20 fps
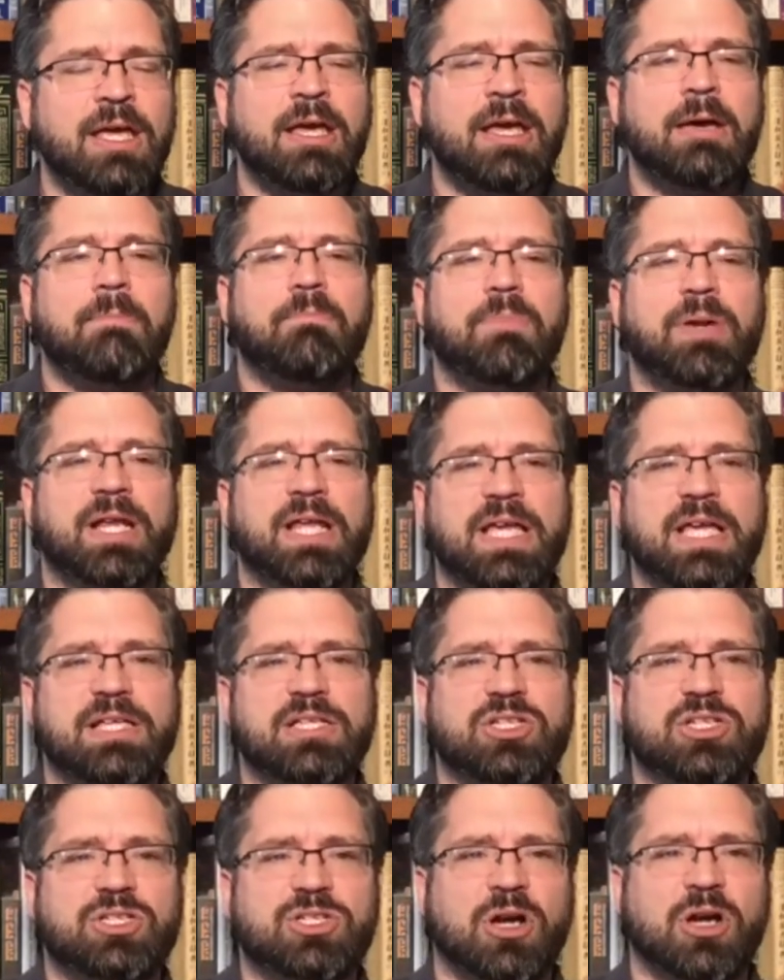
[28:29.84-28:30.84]
But he
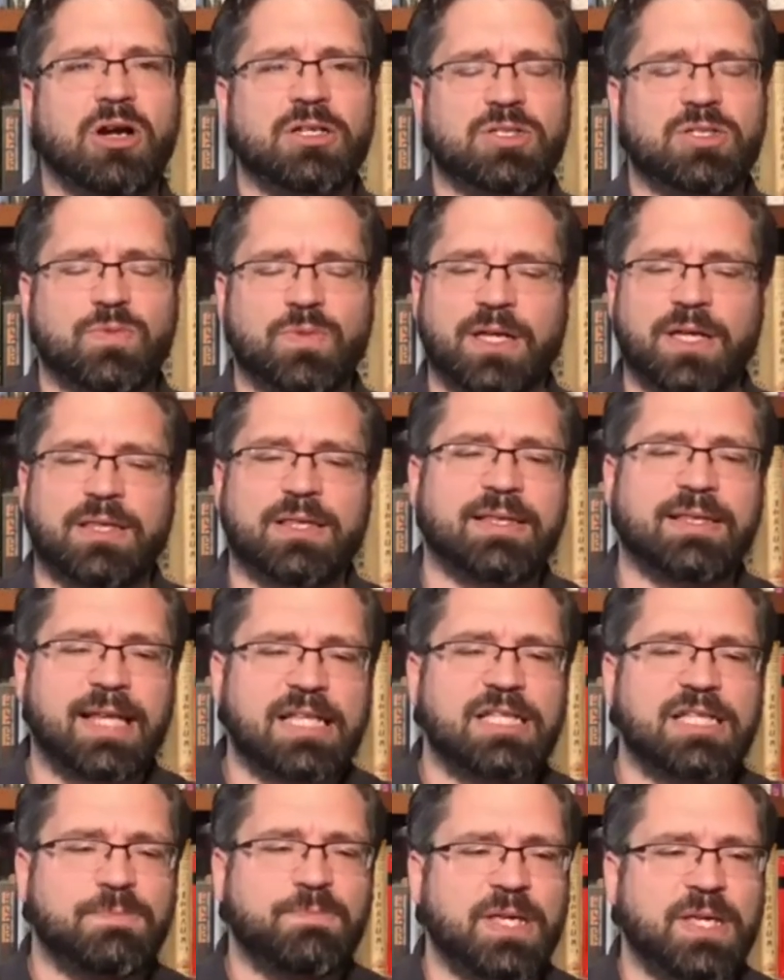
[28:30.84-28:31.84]
starts with,
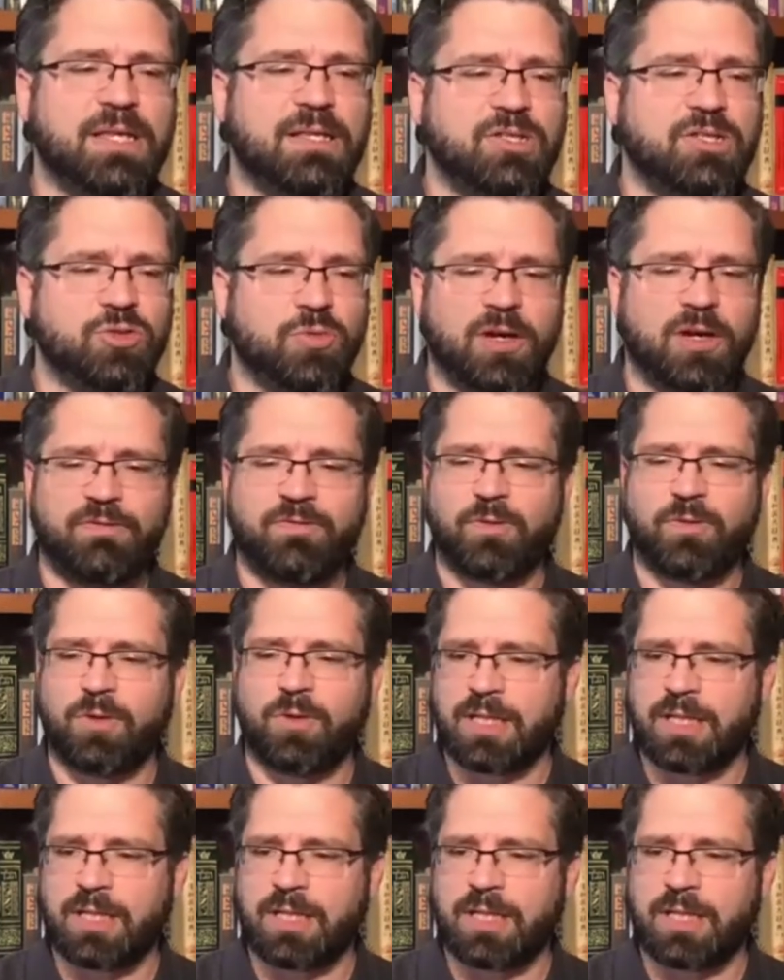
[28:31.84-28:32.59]
let's be joyful.